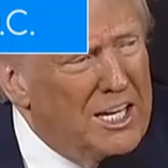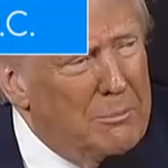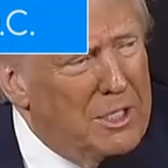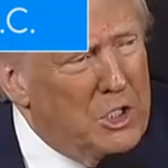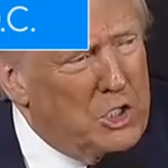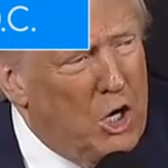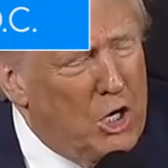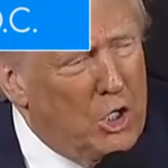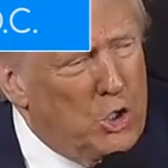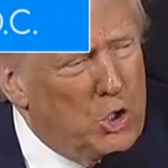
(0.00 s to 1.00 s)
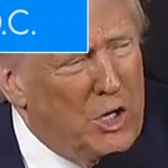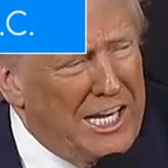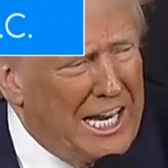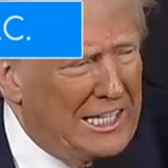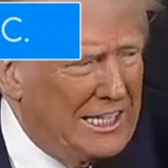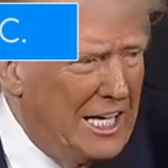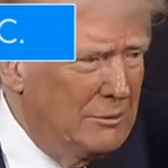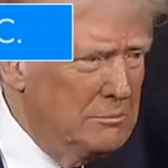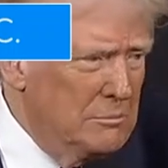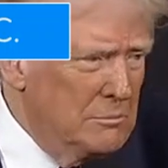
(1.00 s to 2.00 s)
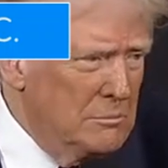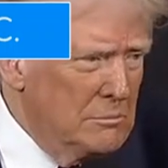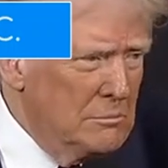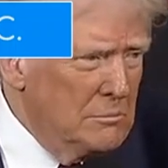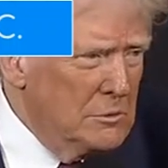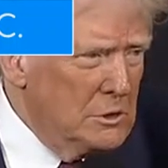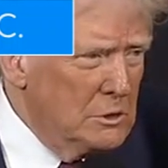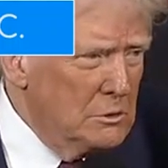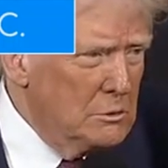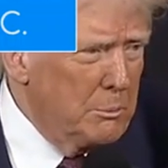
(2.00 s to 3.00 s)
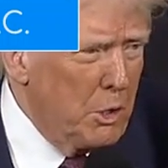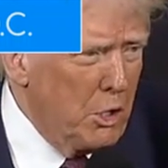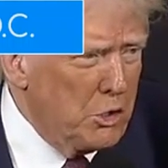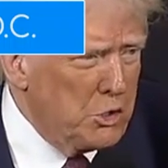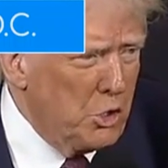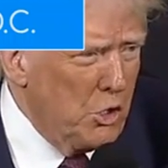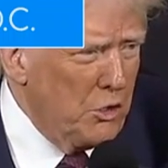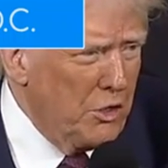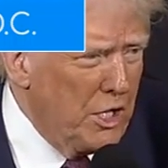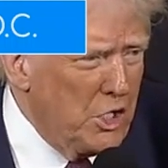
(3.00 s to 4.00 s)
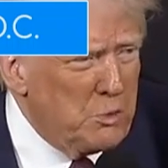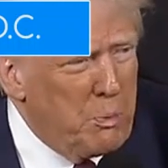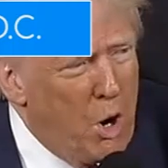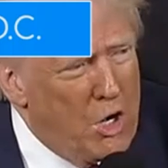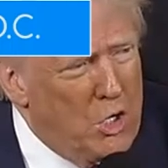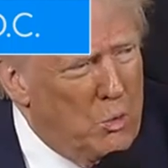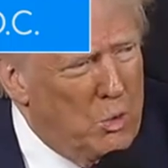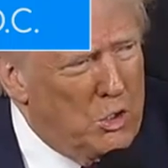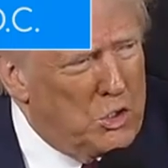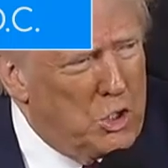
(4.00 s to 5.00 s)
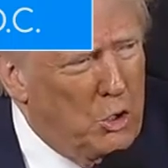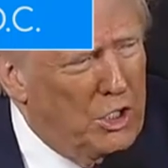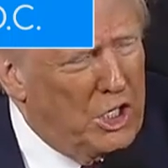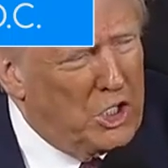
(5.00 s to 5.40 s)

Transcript: gunmen started shooting at them, Roberto saw that his partner was totally